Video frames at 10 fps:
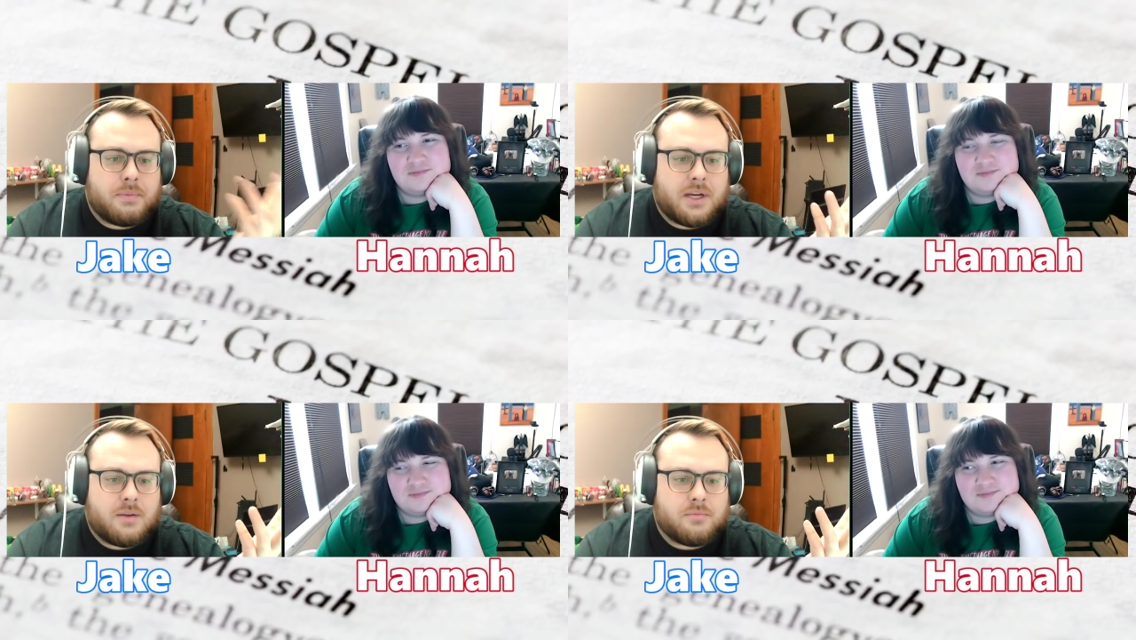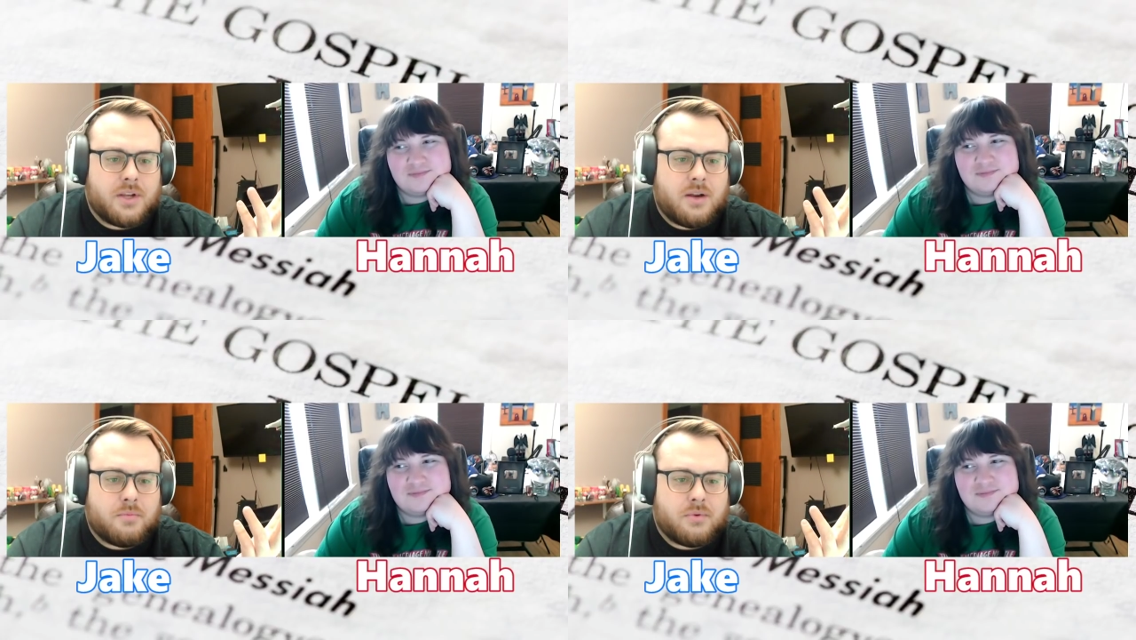Speaker 1: becomes
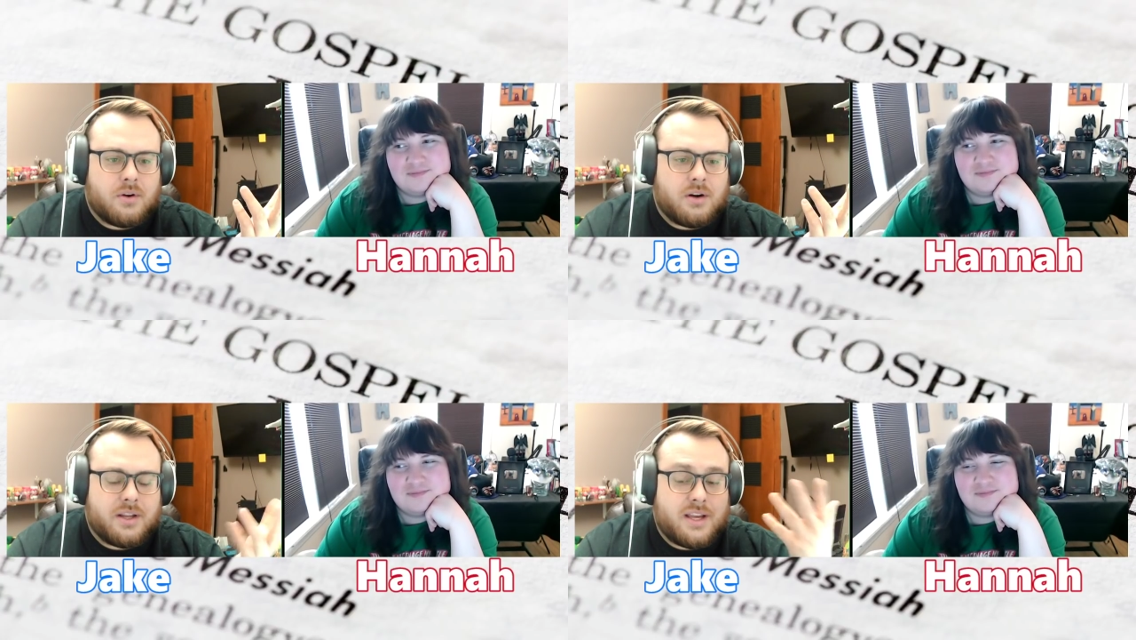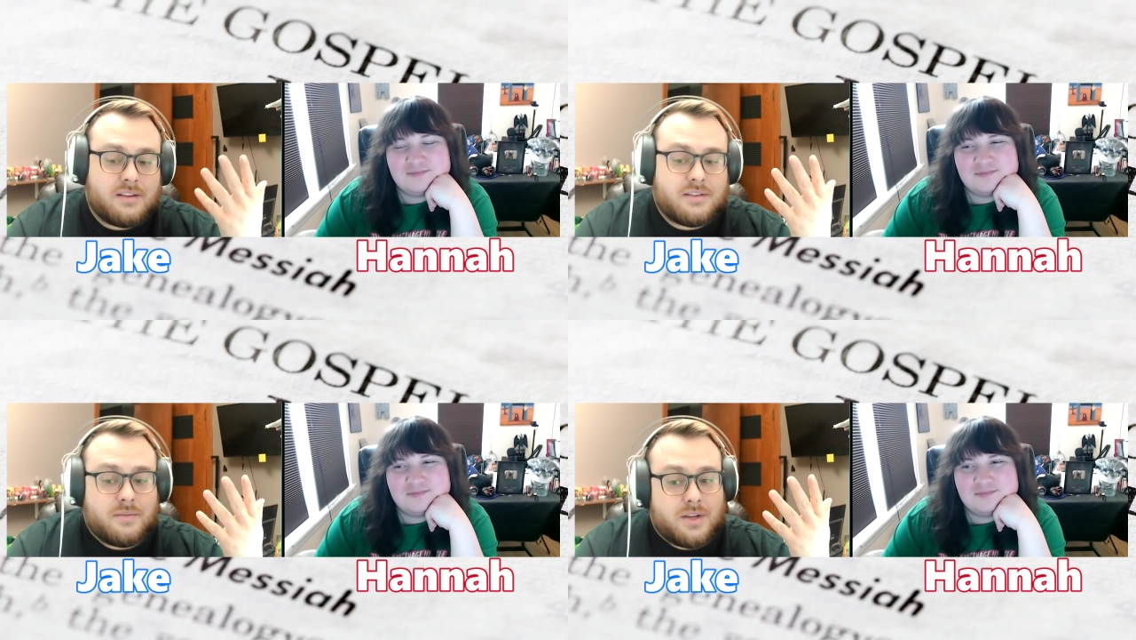emperor, and
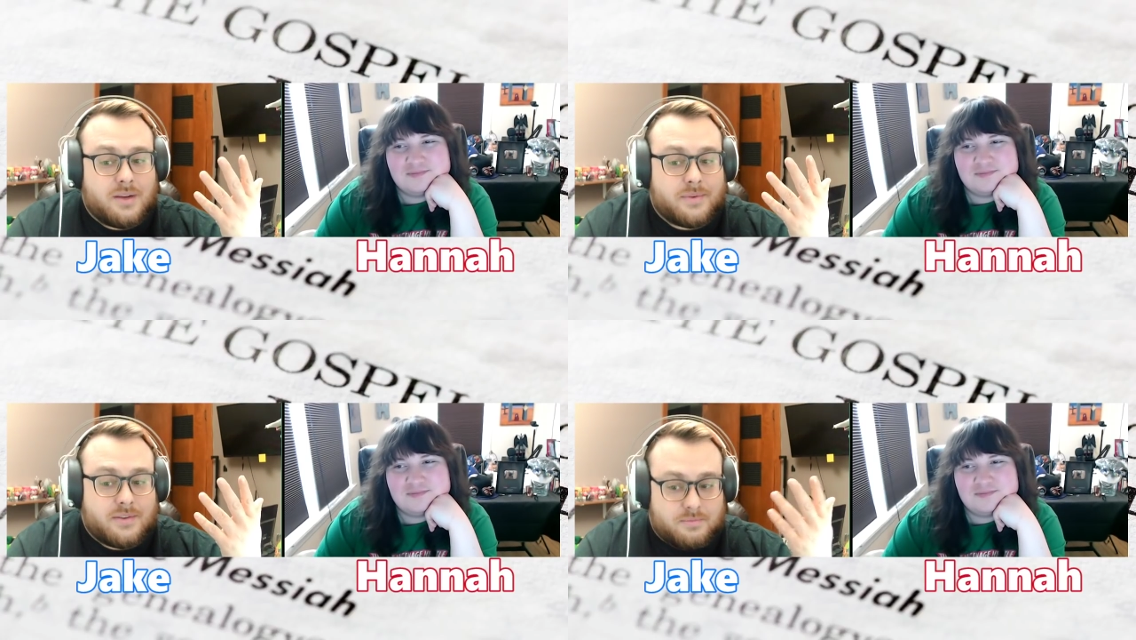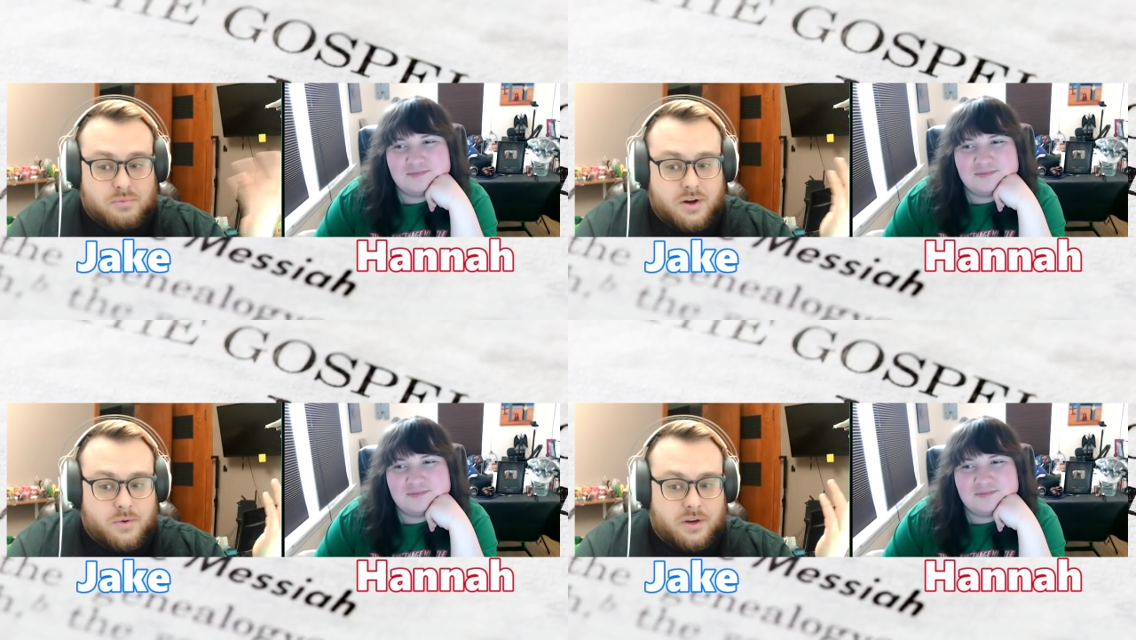that sometimes is
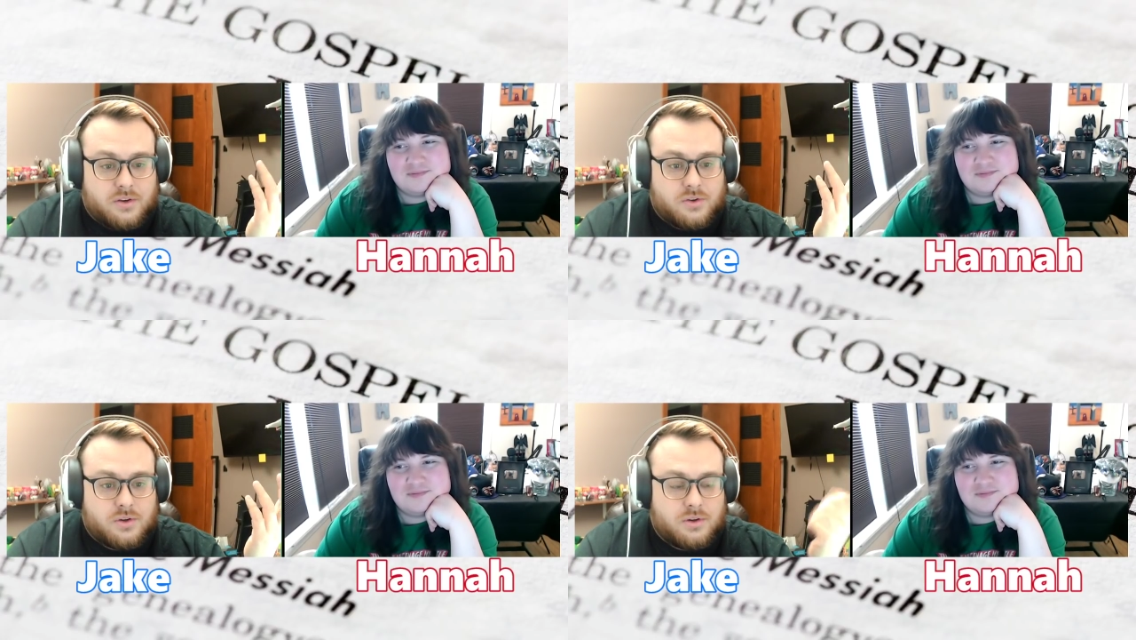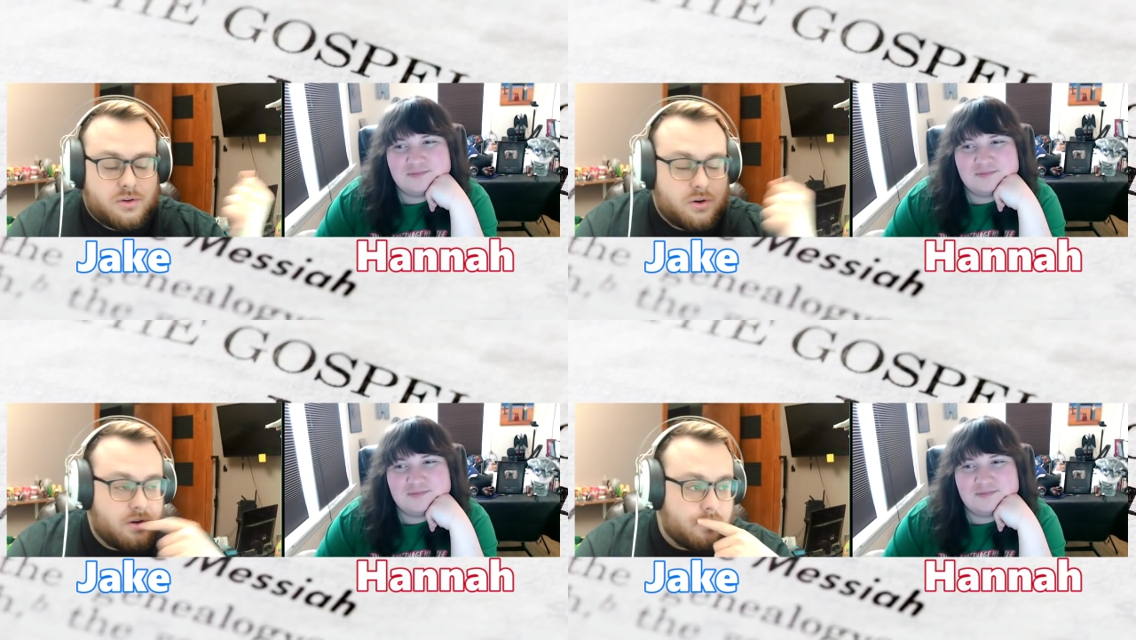pretty quick
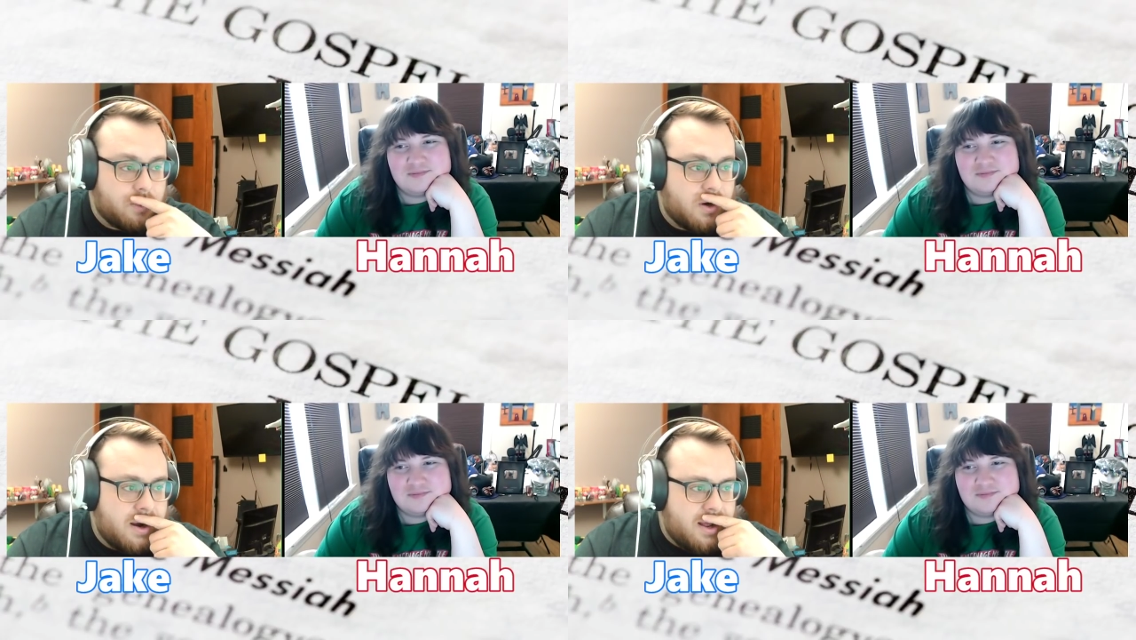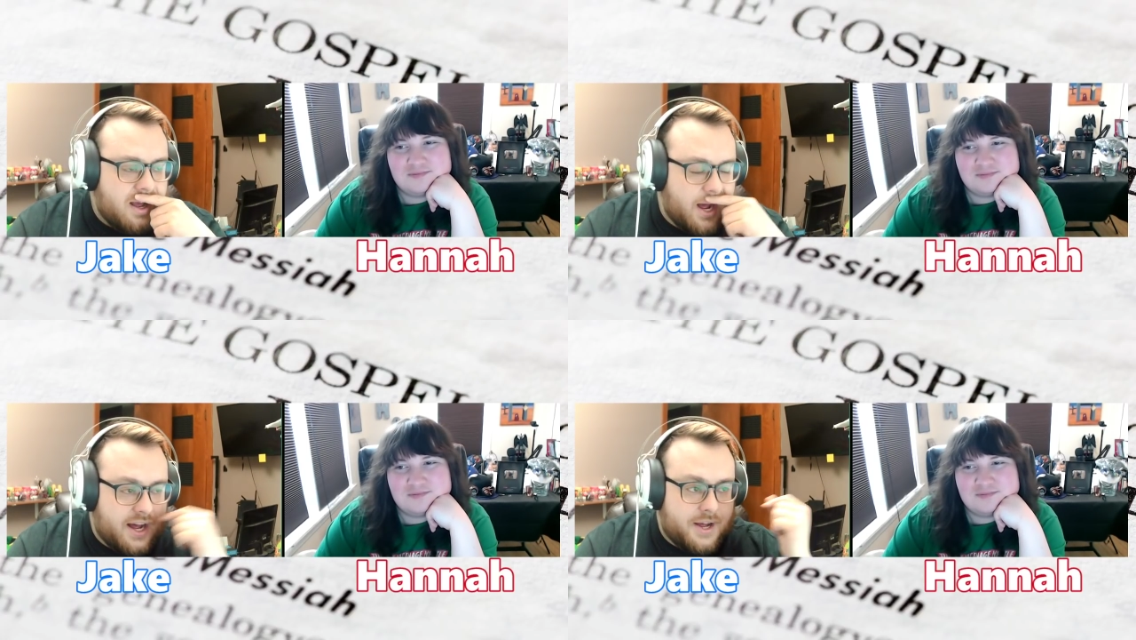turnover.
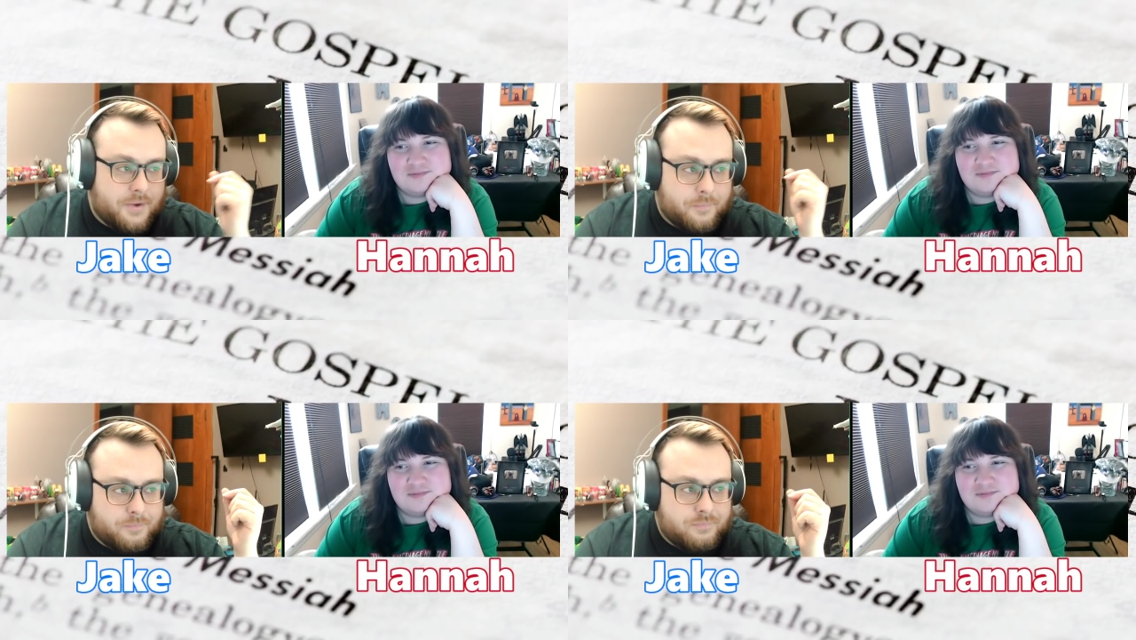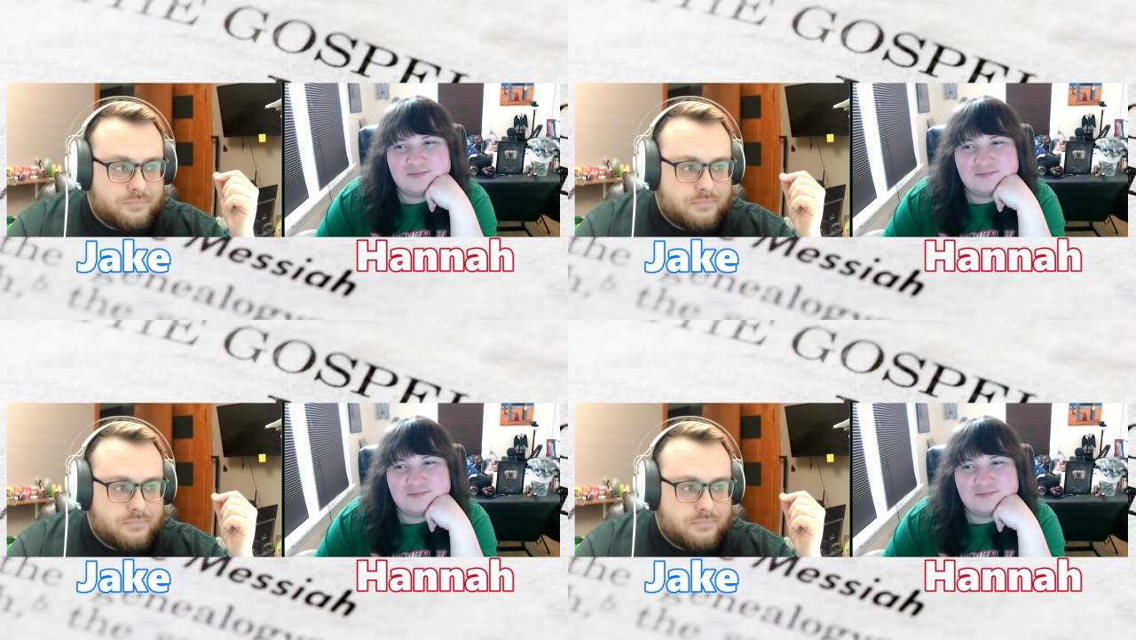Um,